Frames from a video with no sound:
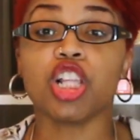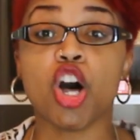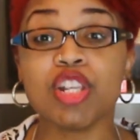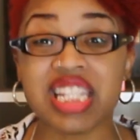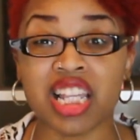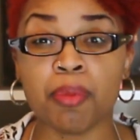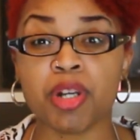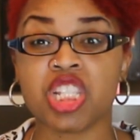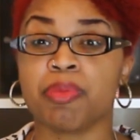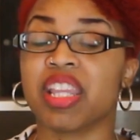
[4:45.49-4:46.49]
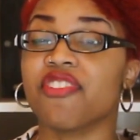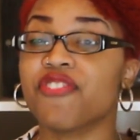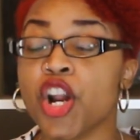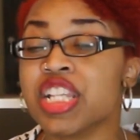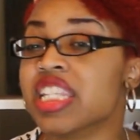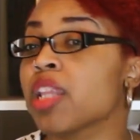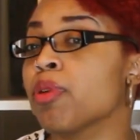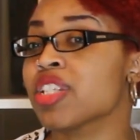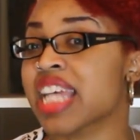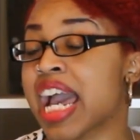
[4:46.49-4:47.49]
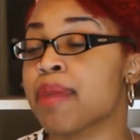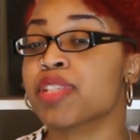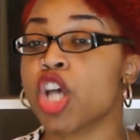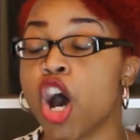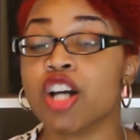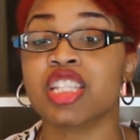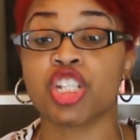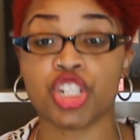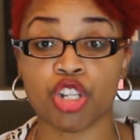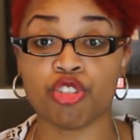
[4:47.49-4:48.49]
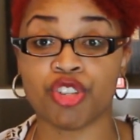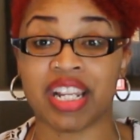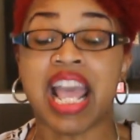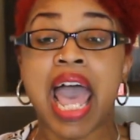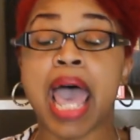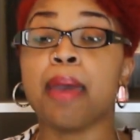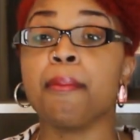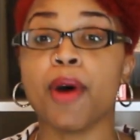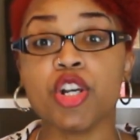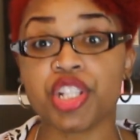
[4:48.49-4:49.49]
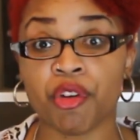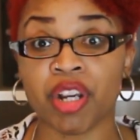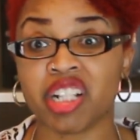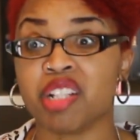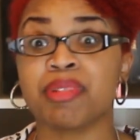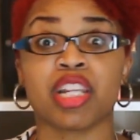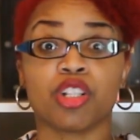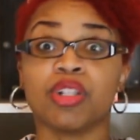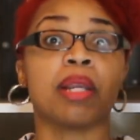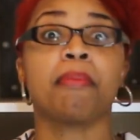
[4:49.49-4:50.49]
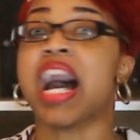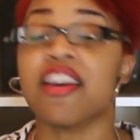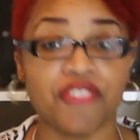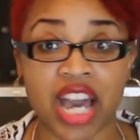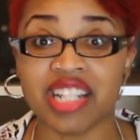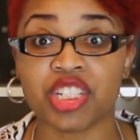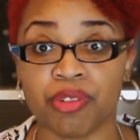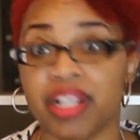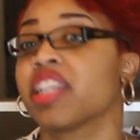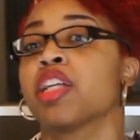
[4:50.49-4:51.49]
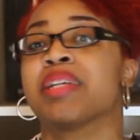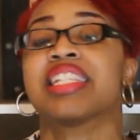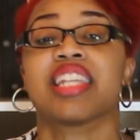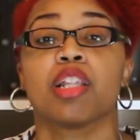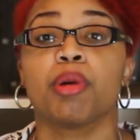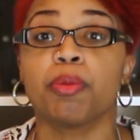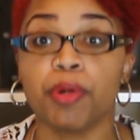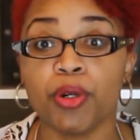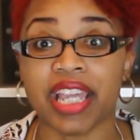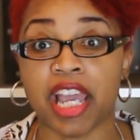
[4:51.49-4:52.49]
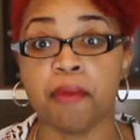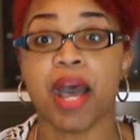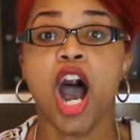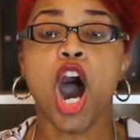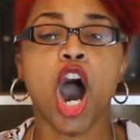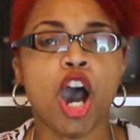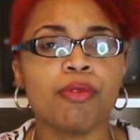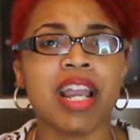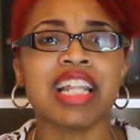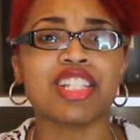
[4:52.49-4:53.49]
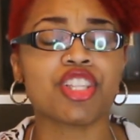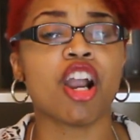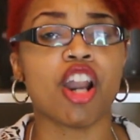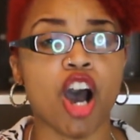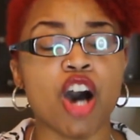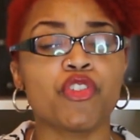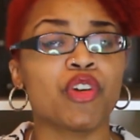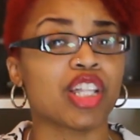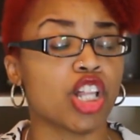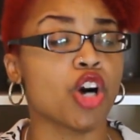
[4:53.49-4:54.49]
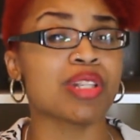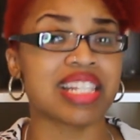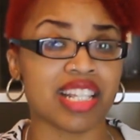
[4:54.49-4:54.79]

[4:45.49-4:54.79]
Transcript: close syllables should be the first syllable type taught to children. And most curriculums, including my finest curriculum and syllable bootcamp, already start off with closed